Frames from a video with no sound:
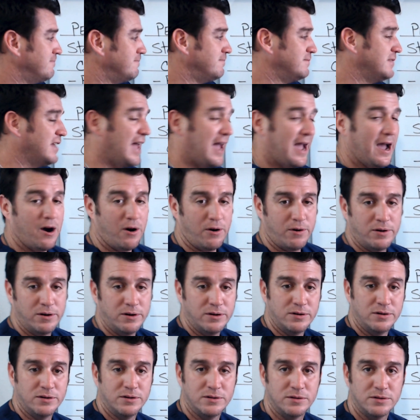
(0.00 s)
Now,
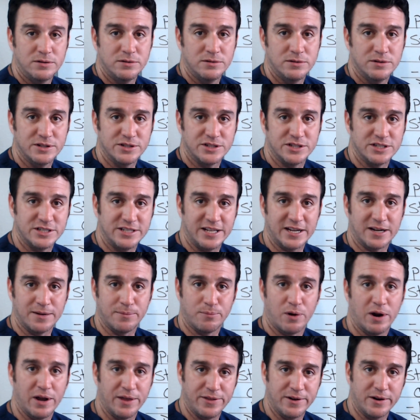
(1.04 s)
let's just take a
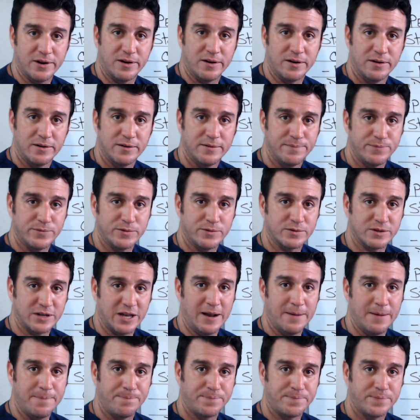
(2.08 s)
breath here,
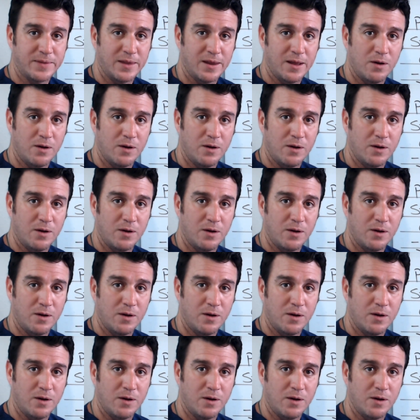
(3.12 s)
okay?